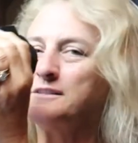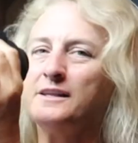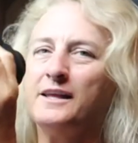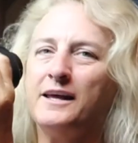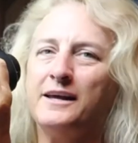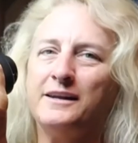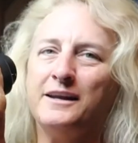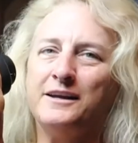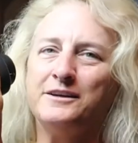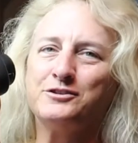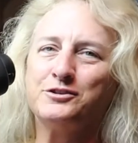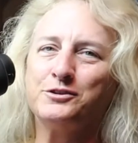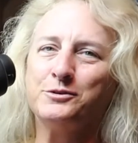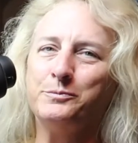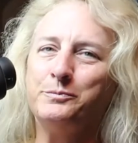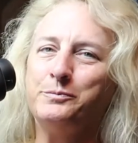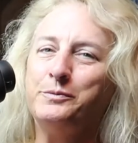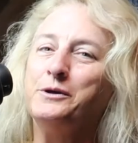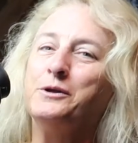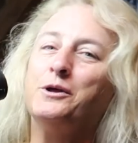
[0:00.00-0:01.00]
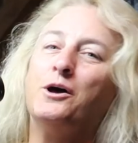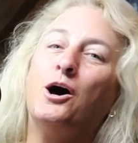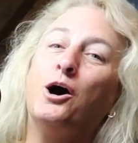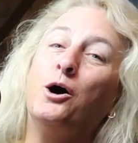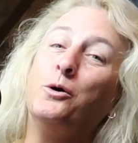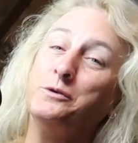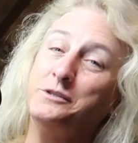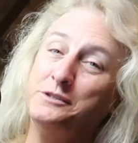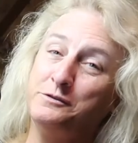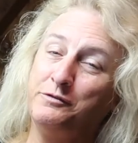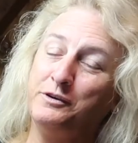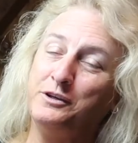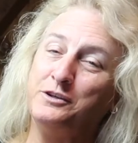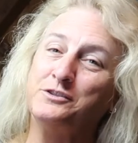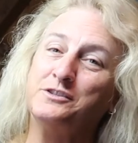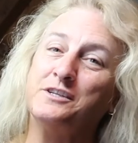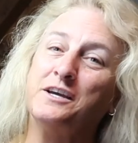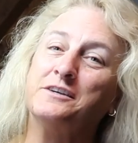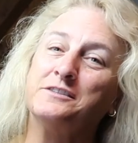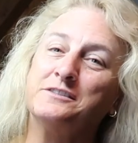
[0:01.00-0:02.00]
of that nature, Bill always
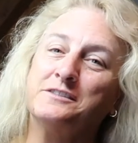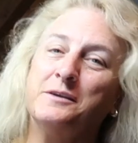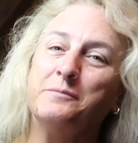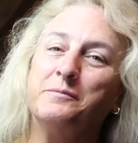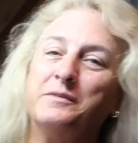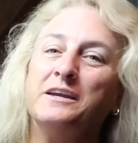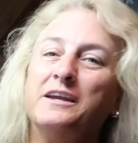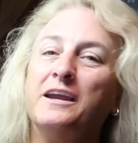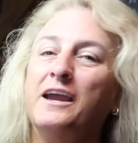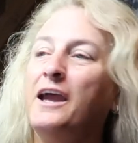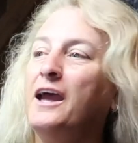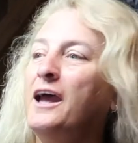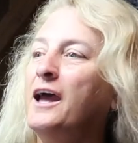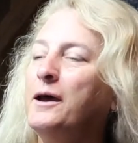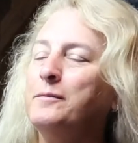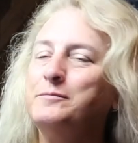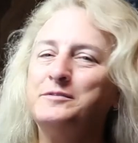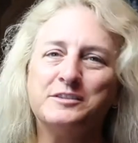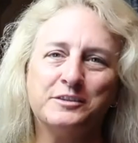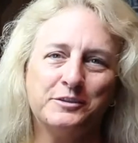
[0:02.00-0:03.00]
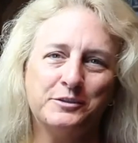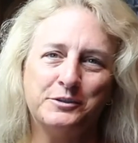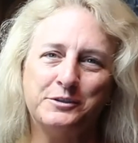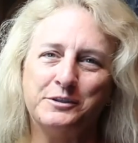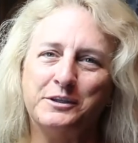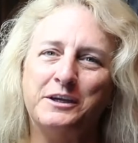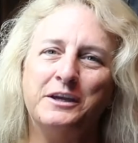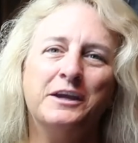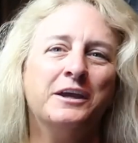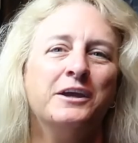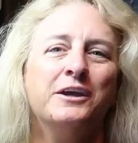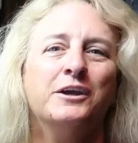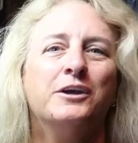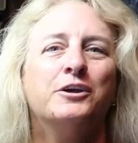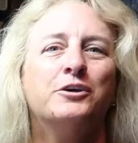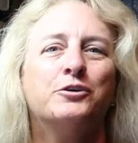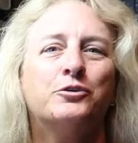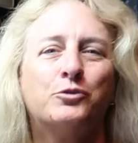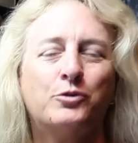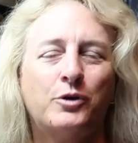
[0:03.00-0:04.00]
figures out something absolutely
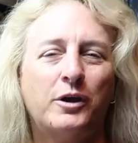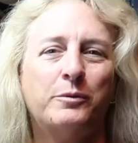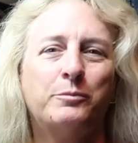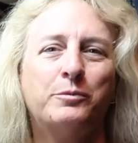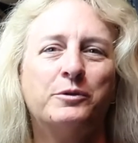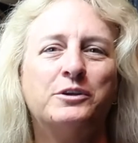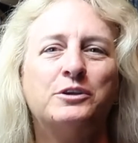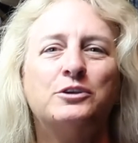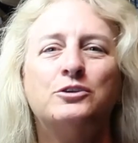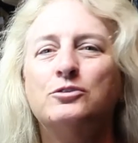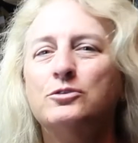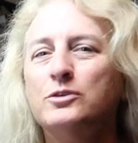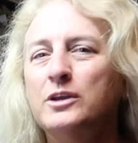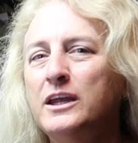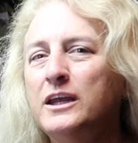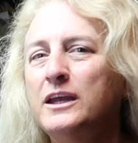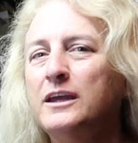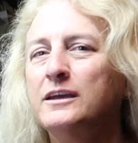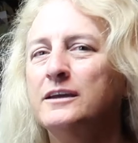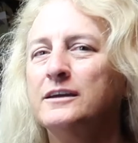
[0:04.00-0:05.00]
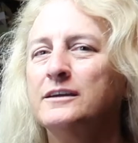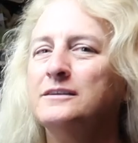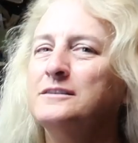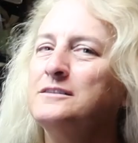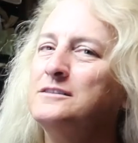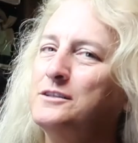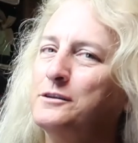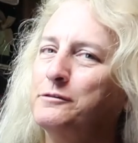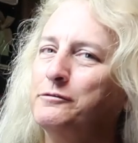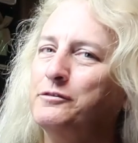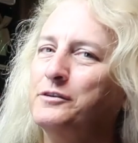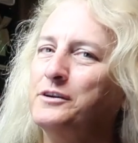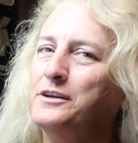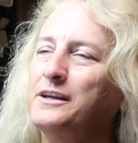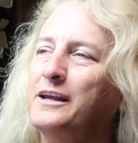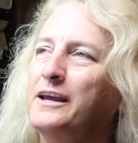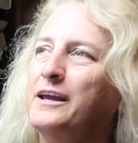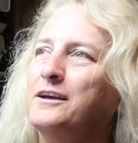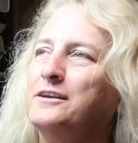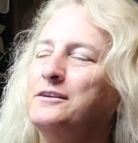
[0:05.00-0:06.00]
incredibly unique,
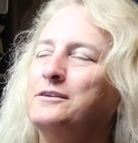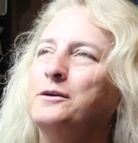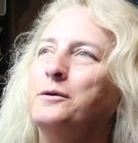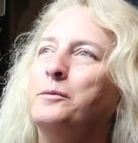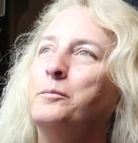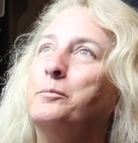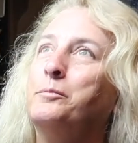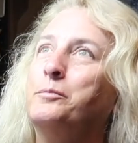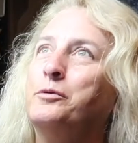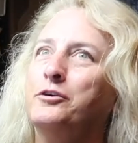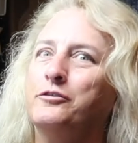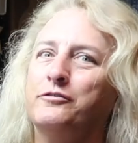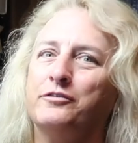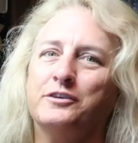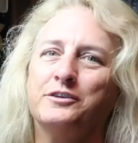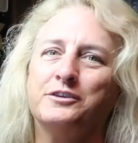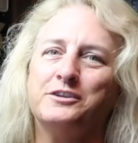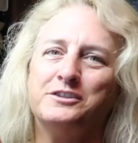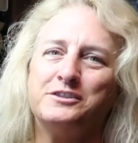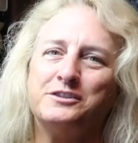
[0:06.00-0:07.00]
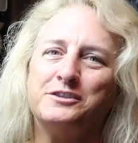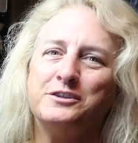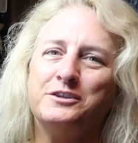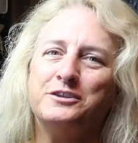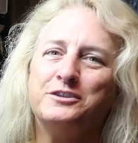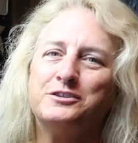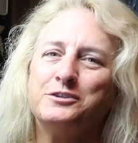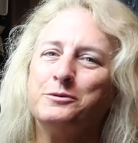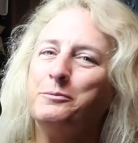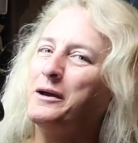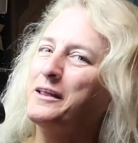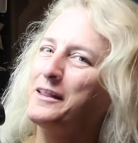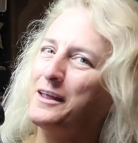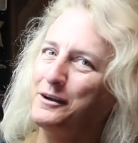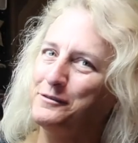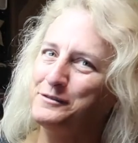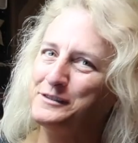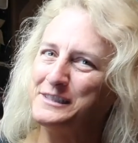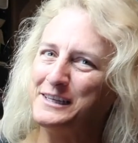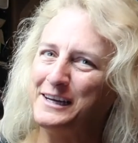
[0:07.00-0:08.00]
different, and perfectly suited to my
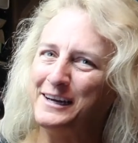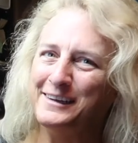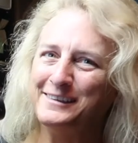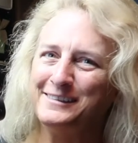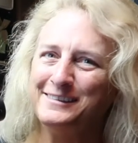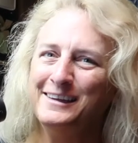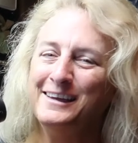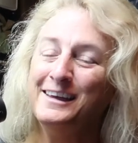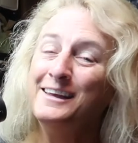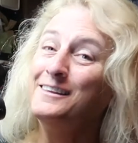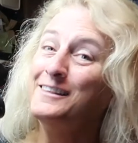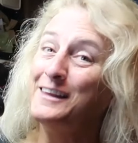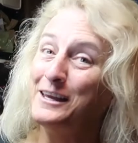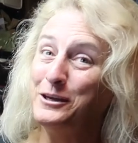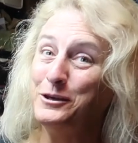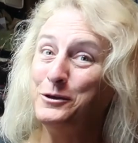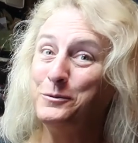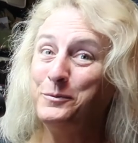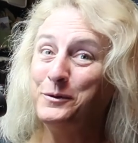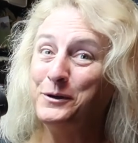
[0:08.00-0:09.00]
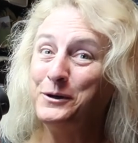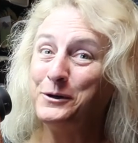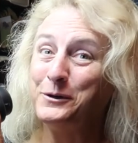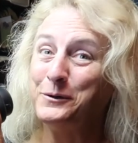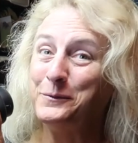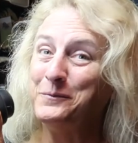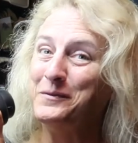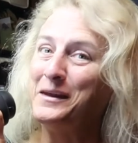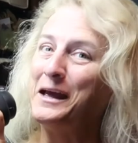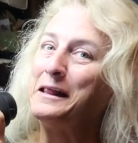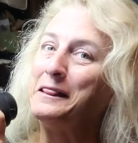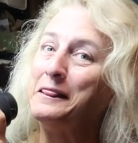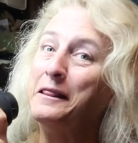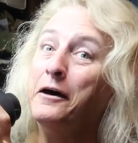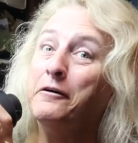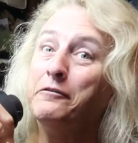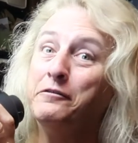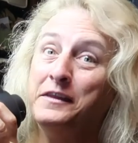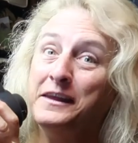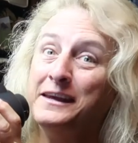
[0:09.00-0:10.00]
lifestyle. Thank you, Bill. I
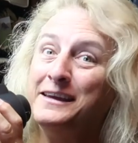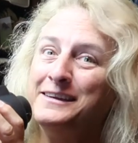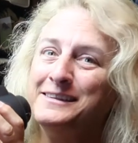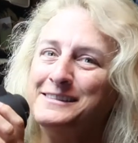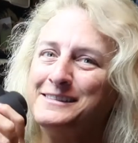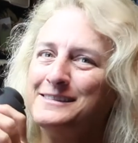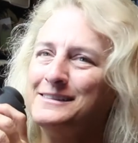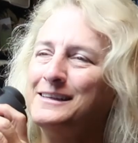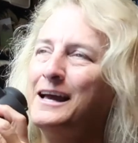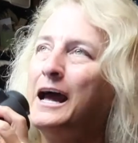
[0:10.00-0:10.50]
love these.